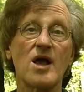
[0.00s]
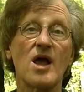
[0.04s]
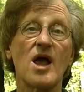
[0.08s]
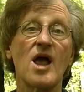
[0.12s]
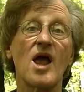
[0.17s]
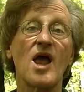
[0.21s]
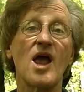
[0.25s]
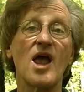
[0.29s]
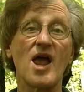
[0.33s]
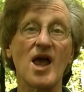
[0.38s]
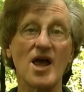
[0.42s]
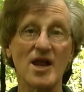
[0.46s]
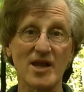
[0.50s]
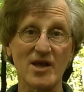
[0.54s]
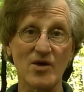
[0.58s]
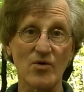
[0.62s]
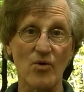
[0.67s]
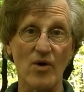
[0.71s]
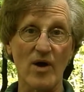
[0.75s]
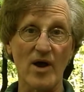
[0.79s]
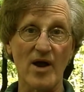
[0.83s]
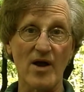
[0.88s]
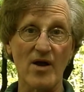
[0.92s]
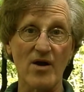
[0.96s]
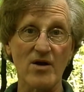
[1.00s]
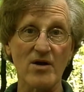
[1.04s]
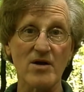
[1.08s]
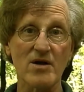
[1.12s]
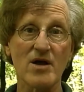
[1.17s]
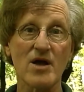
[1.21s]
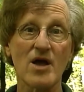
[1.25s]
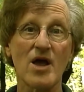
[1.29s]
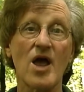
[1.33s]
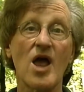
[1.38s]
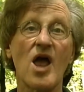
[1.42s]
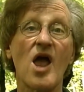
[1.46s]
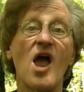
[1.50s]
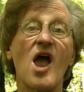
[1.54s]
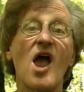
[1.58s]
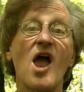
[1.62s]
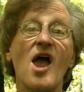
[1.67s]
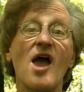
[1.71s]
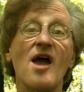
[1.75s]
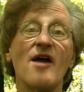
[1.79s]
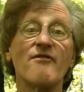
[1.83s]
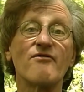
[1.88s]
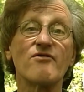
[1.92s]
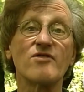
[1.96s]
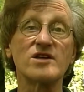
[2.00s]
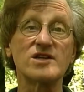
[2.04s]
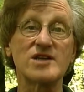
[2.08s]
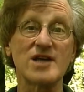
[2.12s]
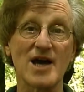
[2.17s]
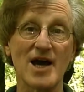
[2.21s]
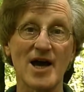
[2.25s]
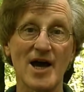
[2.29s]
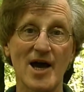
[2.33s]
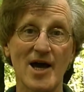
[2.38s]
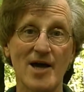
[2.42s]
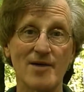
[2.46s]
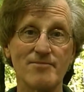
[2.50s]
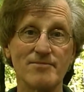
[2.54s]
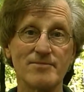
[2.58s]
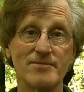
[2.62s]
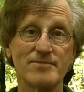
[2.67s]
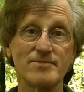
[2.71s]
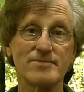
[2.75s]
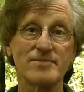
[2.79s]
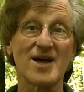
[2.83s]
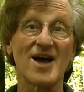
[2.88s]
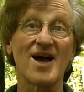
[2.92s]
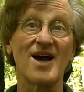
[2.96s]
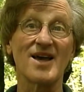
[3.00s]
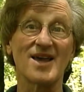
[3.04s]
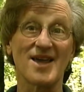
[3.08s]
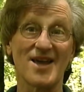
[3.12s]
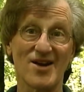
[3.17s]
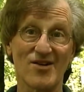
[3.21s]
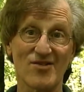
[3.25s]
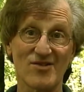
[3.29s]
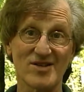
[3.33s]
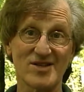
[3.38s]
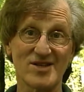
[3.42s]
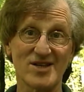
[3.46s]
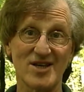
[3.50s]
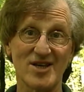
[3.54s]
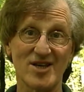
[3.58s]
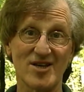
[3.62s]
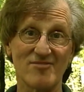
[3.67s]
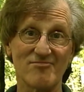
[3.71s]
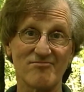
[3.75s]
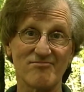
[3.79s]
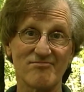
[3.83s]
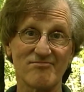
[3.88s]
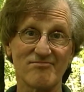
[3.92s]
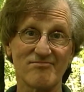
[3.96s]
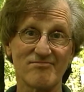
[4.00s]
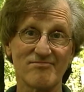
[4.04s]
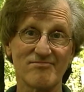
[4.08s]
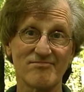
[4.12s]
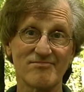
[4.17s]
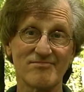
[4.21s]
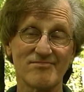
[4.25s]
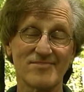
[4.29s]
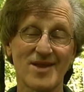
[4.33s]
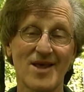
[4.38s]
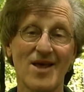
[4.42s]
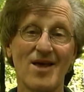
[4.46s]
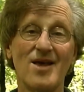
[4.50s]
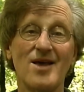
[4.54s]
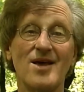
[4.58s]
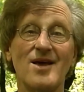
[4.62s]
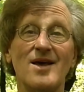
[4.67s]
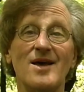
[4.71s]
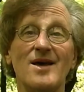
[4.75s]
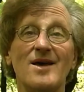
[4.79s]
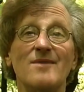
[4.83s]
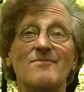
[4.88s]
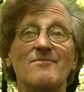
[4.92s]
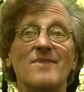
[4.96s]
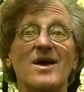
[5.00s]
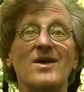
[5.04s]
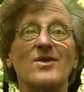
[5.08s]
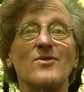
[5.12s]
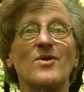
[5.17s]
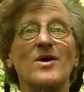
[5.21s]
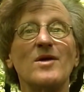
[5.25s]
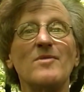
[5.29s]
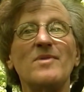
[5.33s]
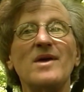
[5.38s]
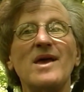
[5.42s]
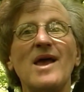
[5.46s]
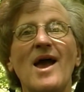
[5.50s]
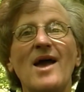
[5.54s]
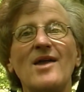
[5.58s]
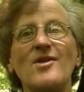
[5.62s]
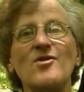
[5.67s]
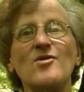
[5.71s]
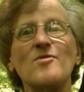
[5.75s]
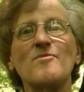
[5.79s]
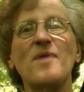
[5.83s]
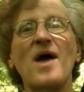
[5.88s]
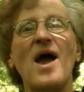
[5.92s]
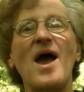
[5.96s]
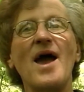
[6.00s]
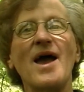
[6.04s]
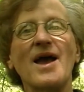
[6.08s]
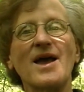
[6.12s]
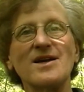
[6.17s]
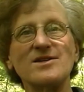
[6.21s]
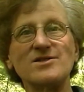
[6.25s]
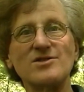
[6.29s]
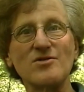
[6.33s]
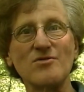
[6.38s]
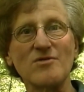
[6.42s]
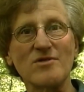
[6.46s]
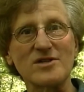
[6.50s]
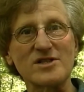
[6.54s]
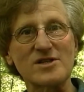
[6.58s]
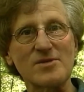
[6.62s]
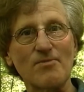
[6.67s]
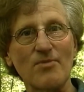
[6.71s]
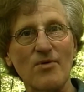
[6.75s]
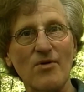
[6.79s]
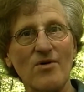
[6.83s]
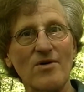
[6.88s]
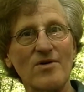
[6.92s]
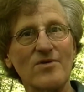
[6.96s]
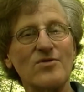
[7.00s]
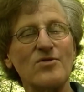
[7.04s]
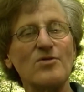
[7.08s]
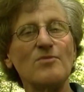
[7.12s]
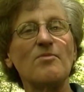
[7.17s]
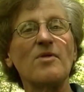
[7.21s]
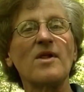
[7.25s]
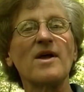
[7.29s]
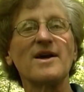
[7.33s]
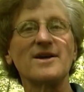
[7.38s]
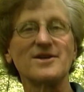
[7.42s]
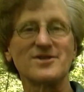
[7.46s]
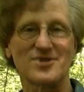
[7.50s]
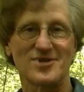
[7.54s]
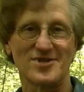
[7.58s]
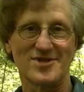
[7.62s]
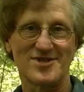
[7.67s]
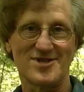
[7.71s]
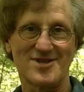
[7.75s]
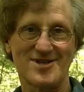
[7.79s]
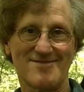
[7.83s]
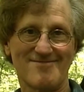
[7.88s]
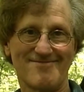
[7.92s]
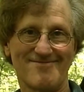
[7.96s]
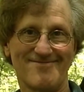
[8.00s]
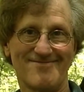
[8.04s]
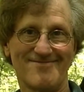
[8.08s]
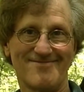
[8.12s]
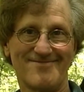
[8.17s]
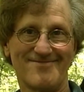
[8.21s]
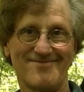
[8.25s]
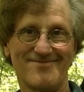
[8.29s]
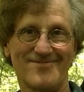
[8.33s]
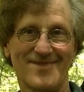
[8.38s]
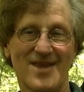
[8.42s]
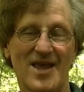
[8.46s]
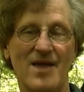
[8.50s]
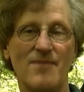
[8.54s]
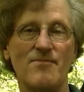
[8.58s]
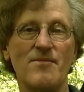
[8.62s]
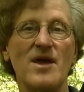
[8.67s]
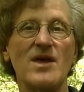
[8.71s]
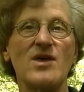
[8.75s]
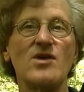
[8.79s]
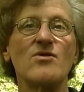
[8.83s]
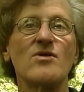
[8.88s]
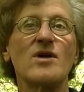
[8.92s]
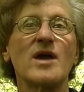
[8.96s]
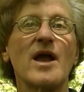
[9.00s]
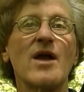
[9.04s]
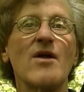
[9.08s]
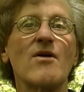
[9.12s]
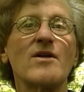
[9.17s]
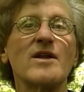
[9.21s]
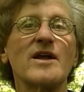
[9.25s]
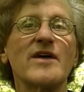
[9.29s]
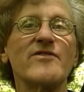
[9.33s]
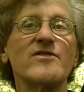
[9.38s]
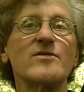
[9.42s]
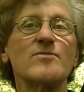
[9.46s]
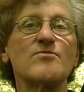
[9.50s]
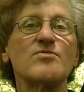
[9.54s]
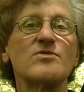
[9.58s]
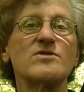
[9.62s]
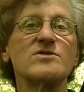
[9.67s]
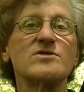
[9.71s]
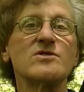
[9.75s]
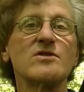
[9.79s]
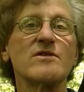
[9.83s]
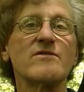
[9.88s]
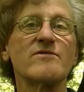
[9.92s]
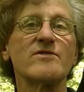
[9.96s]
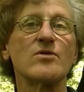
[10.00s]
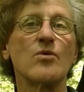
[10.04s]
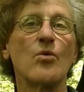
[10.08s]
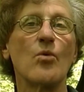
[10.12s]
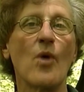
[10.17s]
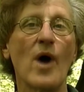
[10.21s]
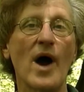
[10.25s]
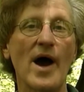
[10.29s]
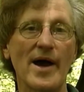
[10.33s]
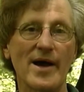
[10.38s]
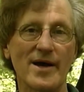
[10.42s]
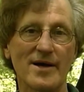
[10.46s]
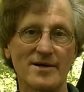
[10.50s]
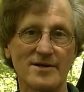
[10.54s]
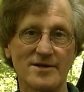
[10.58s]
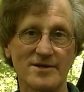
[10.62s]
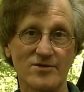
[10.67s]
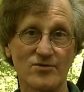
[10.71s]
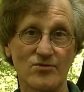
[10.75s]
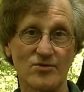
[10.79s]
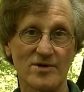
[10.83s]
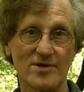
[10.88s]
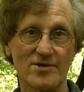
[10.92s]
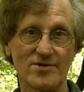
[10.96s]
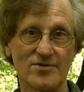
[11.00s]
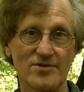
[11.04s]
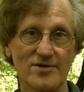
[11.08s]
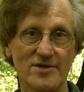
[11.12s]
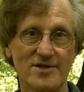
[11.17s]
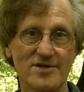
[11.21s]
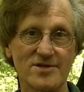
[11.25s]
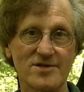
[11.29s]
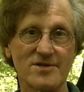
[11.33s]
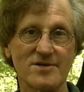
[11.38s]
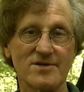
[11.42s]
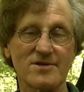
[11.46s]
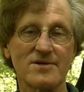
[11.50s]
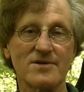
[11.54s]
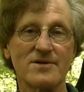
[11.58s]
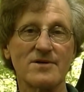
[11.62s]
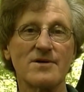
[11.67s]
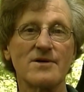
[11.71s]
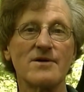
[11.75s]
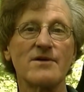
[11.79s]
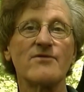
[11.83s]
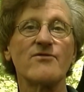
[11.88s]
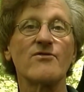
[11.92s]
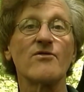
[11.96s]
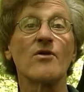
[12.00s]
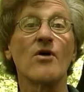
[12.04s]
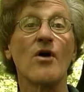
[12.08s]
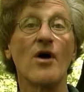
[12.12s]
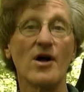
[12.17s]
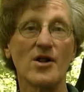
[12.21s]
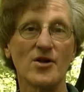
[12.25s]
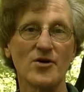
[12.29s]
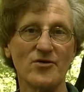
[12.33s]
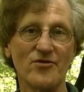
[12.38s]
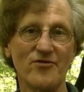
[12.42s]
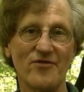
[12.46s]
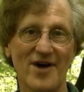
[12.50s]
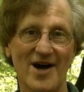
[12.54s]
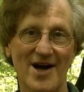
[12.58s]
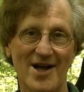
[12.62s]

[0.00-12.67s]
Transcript: anywhere, every time. I guarantee it. May the wind be at your back as you explore new places, and may you care enough to preserve the wild and wilderness for all who follow.